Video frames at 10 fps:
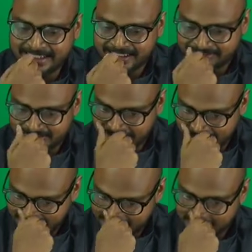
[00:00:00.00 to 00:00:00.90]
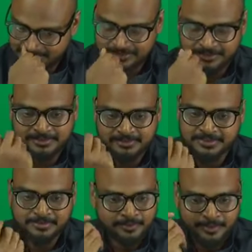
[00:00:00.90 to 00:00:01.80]
and difficult uh,
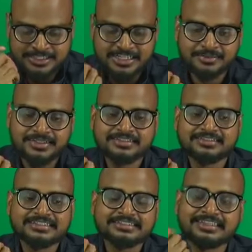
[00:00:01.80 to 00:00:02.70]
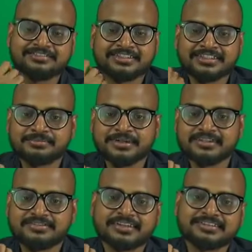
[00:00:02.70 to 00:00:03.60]
one chapter is easier for somebody
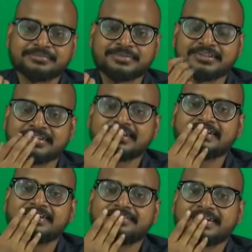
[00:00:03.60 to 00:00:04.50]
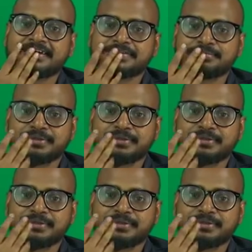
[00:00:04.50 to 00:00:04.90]
for example when i used to